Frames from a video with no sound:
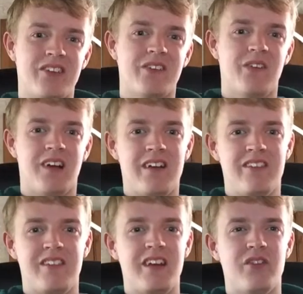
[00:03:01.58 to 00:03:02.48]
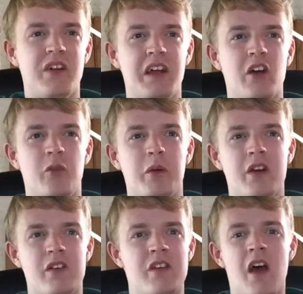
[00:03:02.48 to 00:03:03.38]
my scorelines in these videos
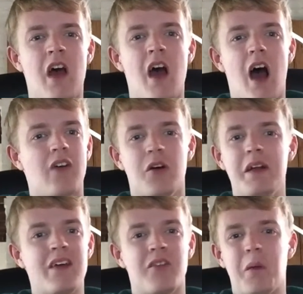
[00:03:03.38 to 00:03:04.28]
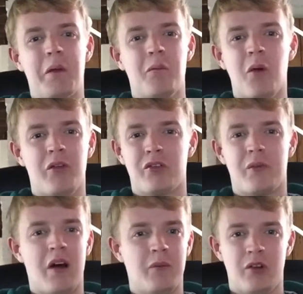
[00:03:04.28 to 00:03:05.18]
because I've only ever got it
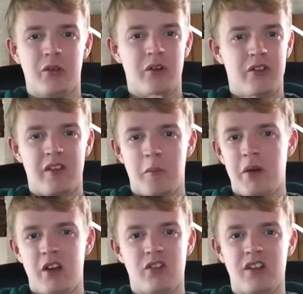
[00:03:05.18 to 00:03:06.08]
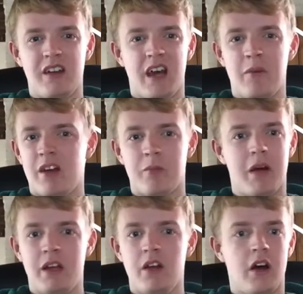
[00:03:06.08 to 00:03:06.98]
once right, which was in the PSG game
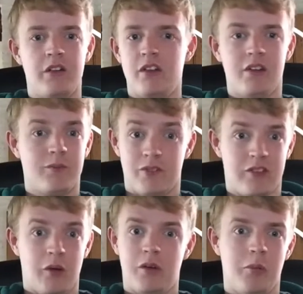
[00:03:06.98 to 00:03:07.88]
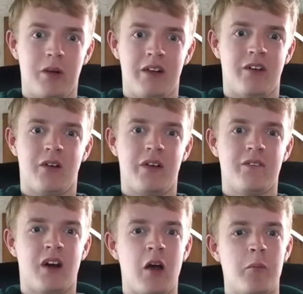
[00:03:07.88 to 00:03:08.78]
against Man United. Still couldn't believe I got
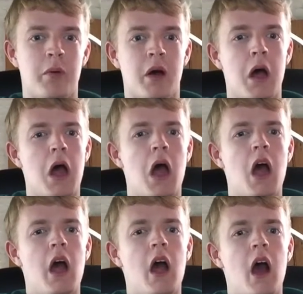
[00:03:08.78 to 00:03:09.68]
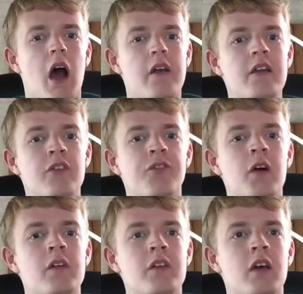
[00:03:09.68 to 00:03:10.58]
it right, but I think as
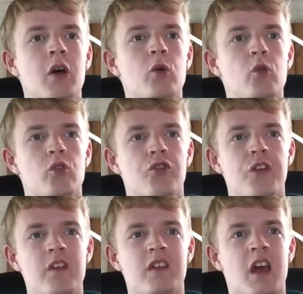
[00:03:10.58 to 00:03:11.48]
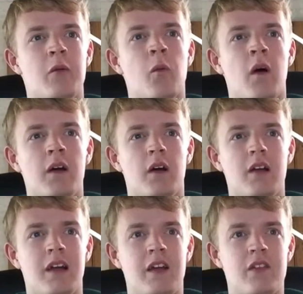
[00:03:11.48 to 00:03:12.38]
far as it goes for this game at White
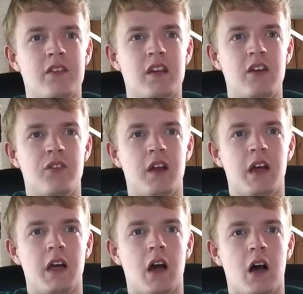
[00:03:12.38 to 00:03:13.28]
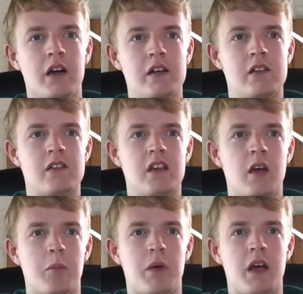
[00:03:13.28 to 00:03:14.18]
Hart Lane this evening, I could
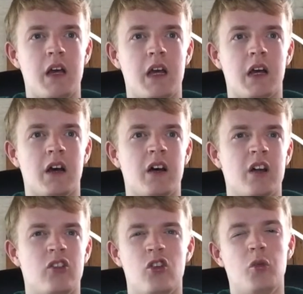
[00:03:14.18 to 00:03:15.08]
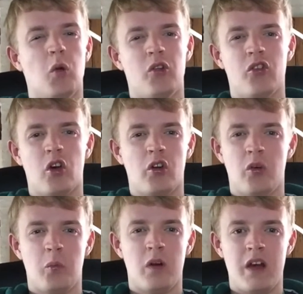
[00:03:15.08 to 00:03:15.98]
see it being 2-1
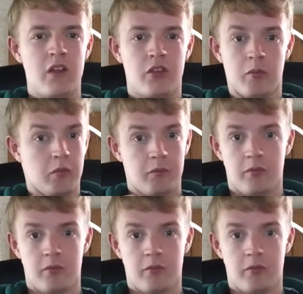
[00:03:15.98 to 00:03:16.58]
Tottenham with